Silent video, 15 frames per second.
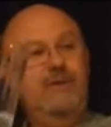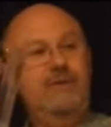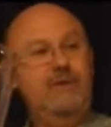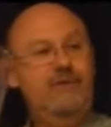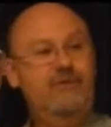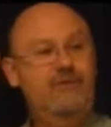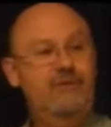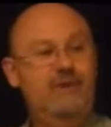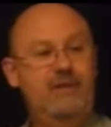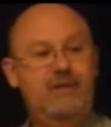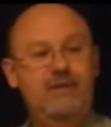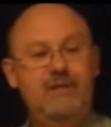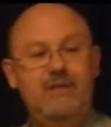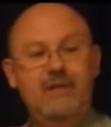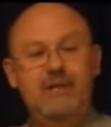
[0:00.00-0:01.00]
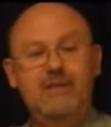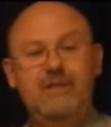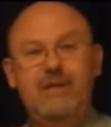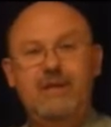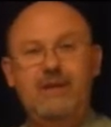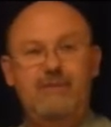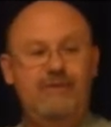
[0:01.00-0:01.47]
you can see it didn't
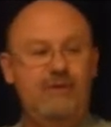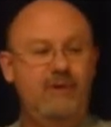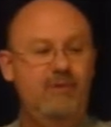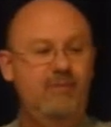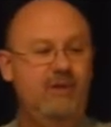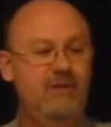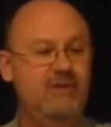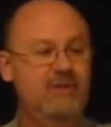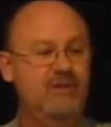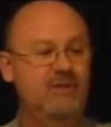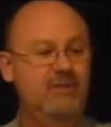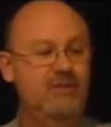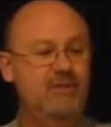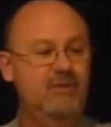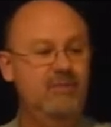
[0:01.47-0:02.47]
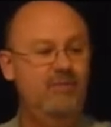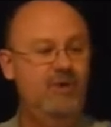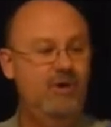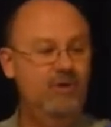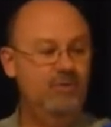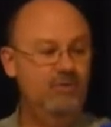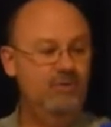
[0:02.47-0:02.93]
take very much to turn the
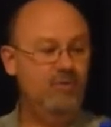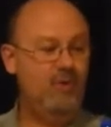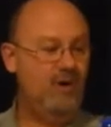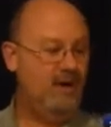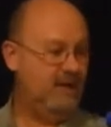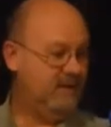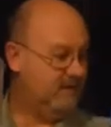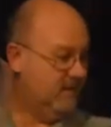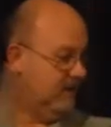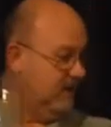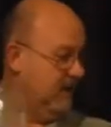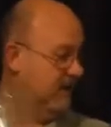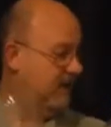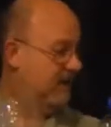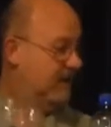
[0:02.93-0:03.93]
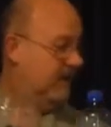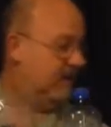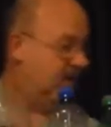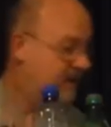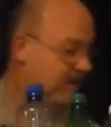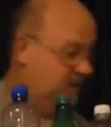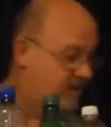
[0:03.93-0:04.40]
bottled water
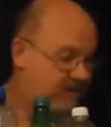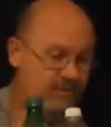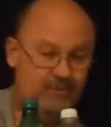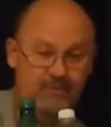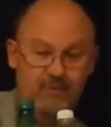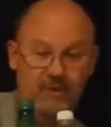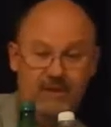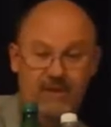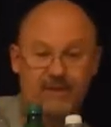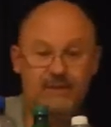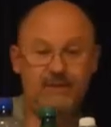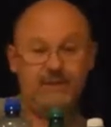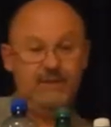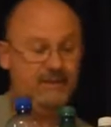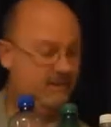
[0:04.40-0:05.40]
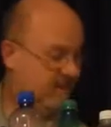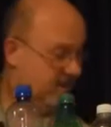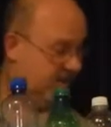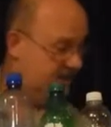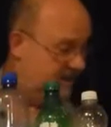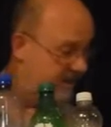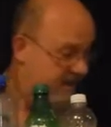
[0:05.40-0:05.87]
into,
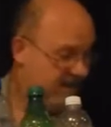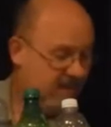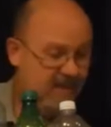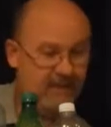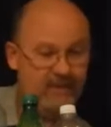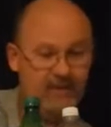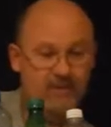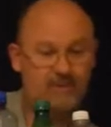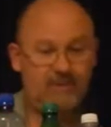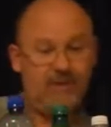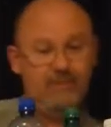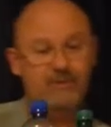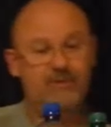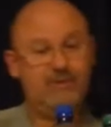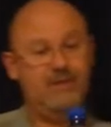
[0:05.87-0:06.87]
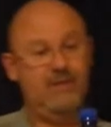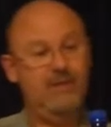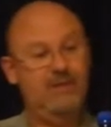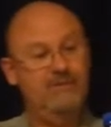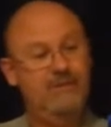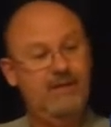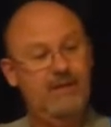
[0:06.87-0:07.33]
I'm just going to
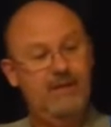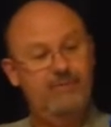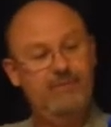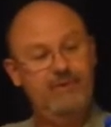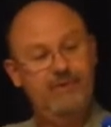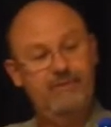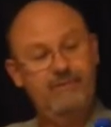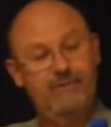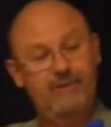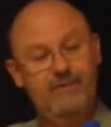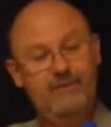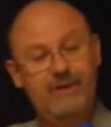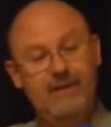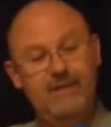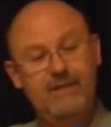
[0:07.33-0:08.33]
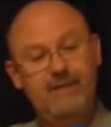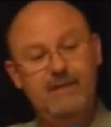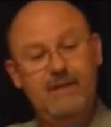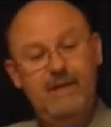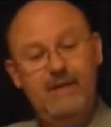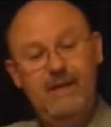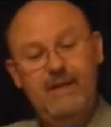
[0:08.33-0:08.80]
leave that up here for a second.
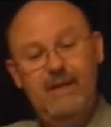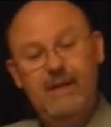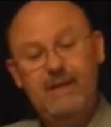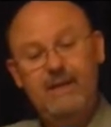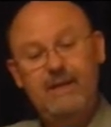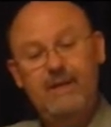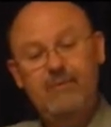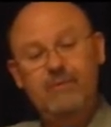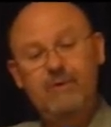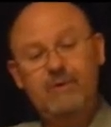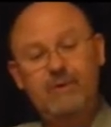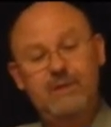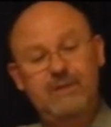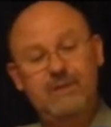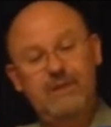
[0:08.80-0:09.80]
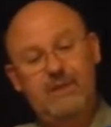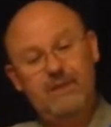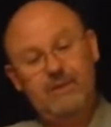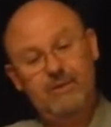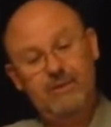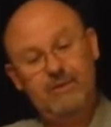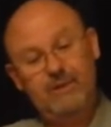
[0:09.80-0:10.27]
And now we're going to
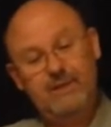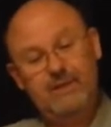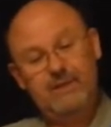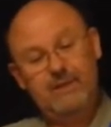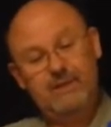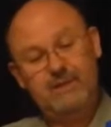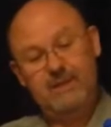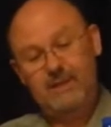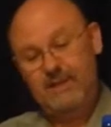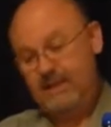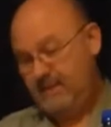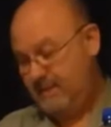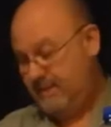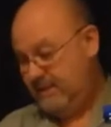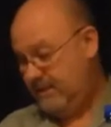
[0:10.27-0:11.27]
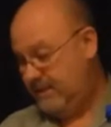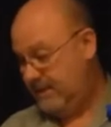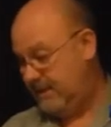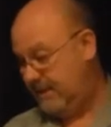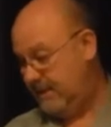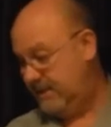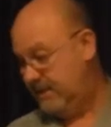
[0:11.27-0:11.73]
take a look at
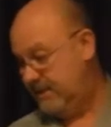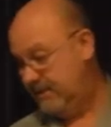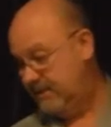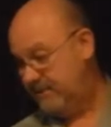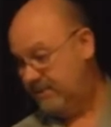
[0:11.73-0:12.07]
the